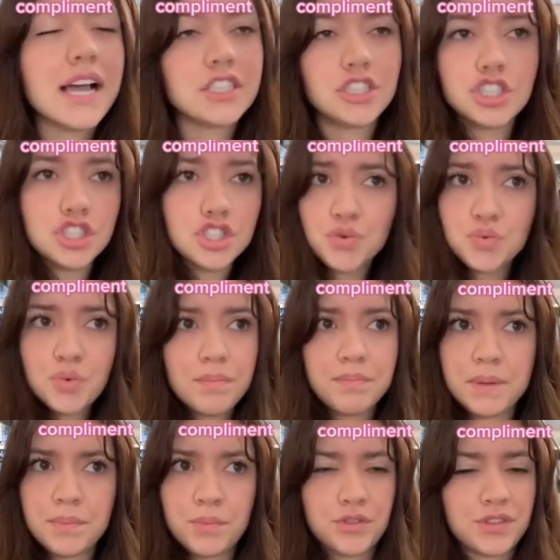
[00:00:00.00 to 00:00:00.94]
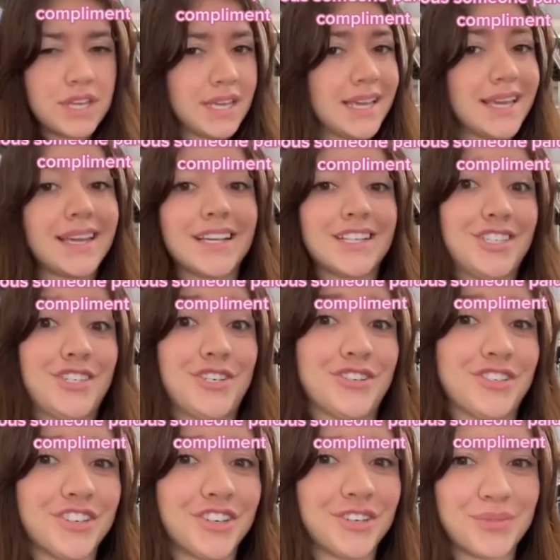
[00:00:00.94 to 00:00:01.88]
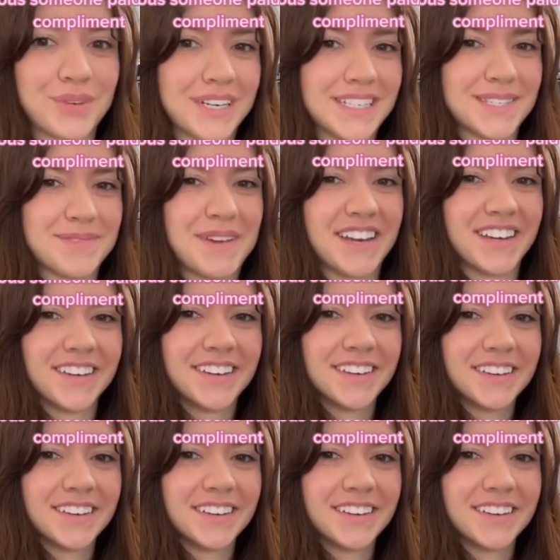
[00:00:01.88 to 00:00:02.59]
I just don't want people thinking it's your shirt when it's mine.